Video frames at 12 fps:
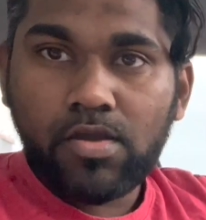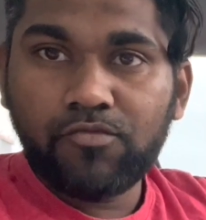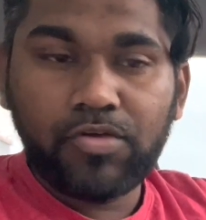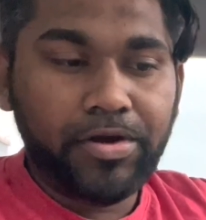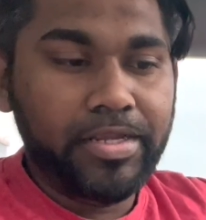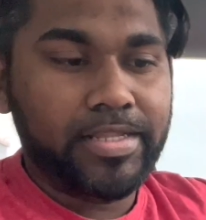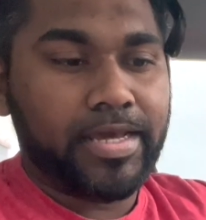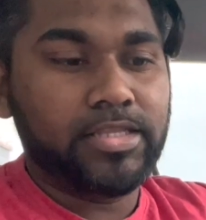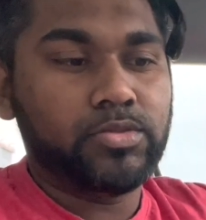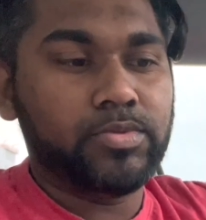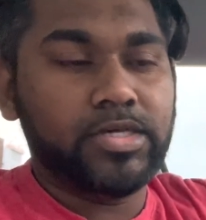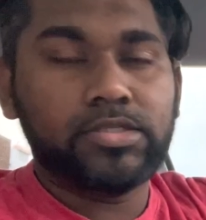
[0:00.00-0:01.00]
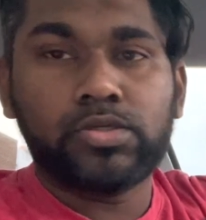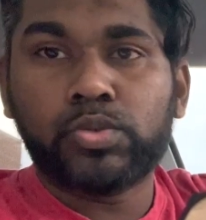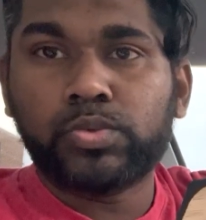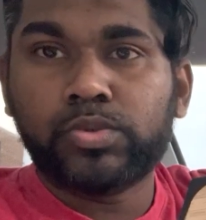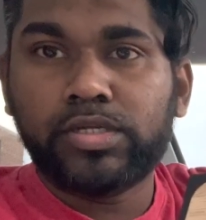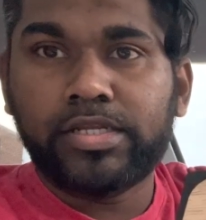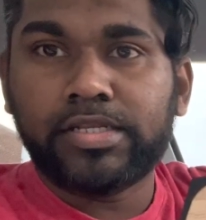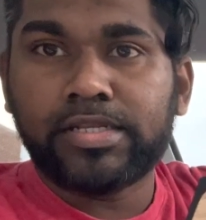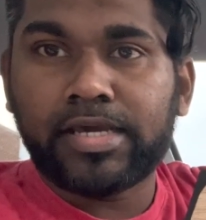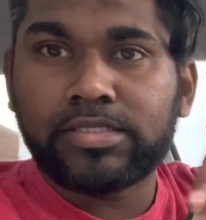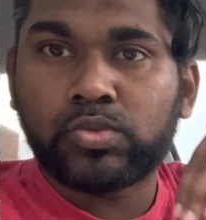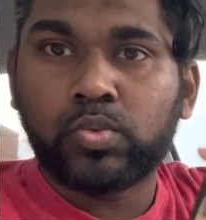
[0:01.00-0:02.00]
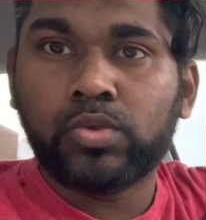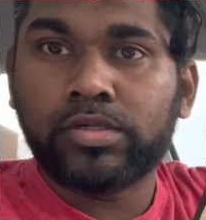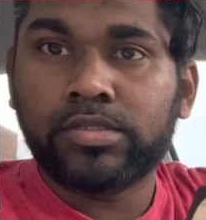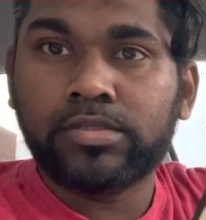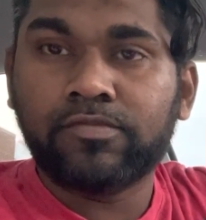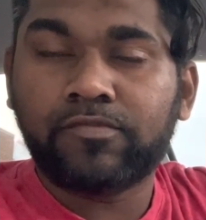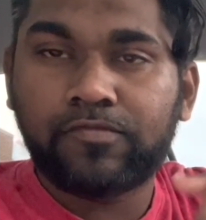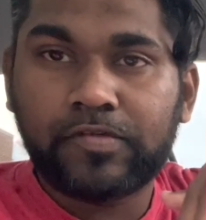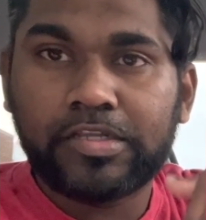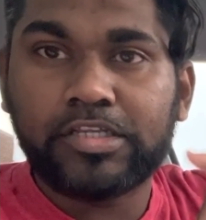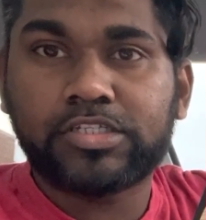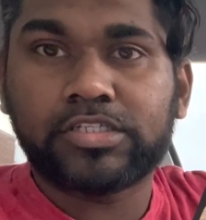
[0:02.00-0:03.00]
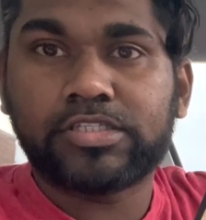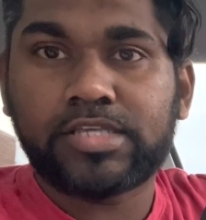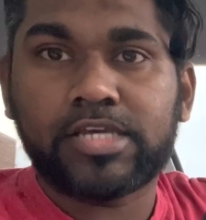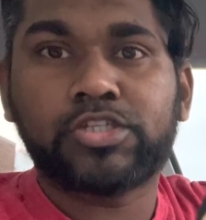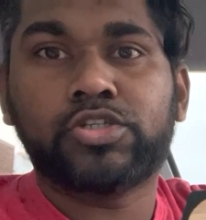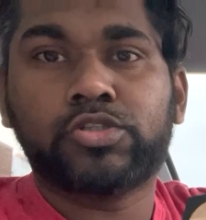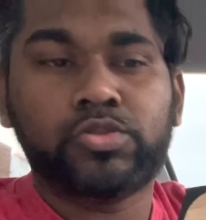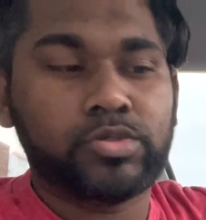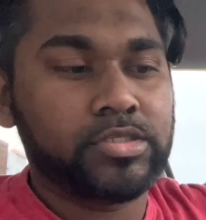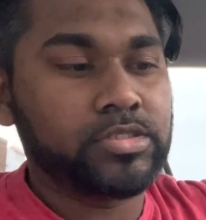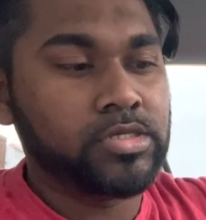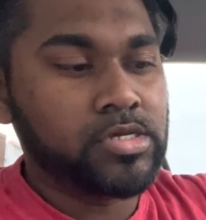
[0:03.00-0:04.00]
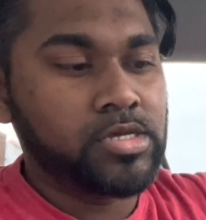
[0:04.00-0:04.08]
Very lightweight, really nice wooden finish and texture to it.